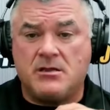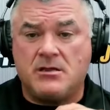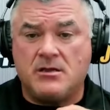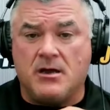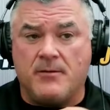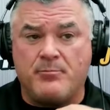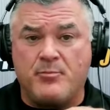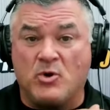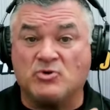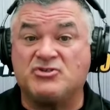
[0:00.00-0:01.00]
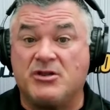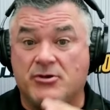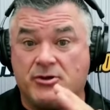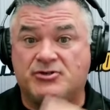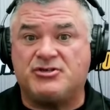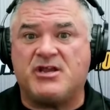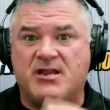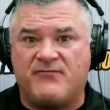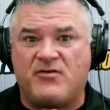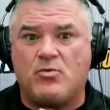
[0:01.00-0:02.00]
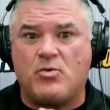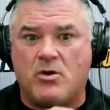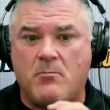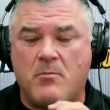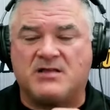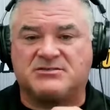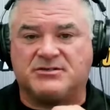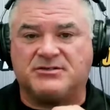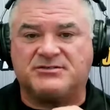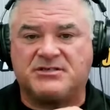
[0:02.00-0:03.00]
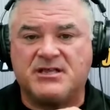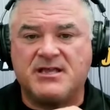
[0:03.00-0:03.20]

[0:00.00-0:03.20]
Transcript: um, posterior chain, if you will, muscles.